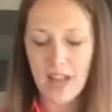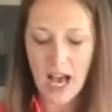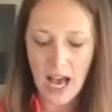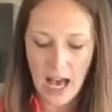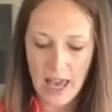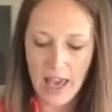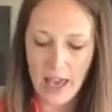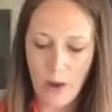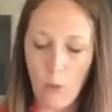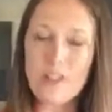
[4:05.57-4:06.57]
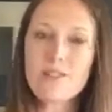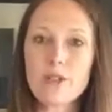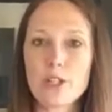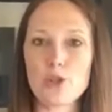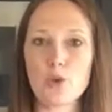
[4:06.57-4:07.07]
I wasn't
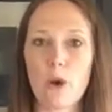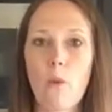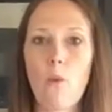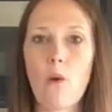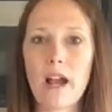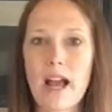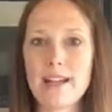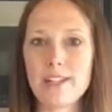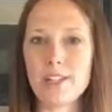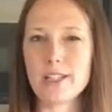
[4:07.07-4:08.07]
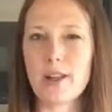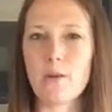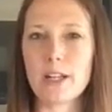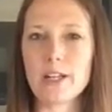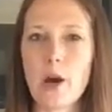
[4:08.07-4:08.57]
really sure what kind of cheese I
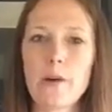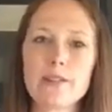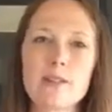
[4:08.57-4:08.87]
wanted to go with.